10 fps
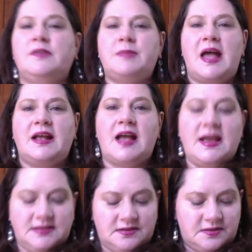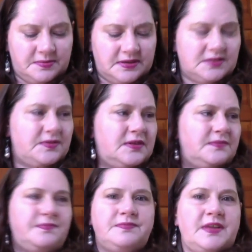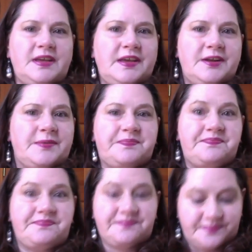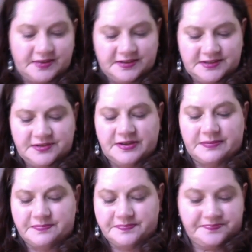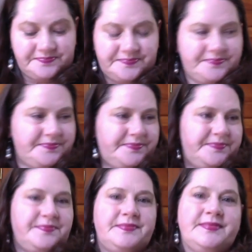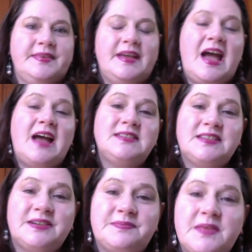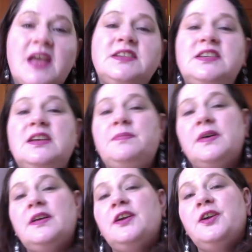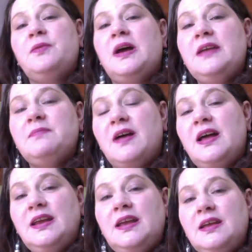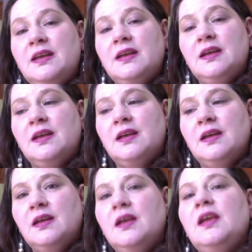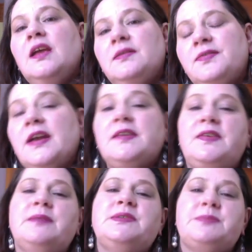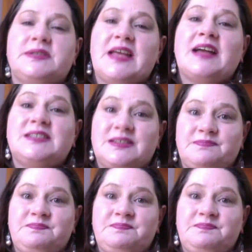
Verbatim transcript: of a black guy so the police wouldn't like hit him and shoot him and gas him. She put her white body in front of him to protect him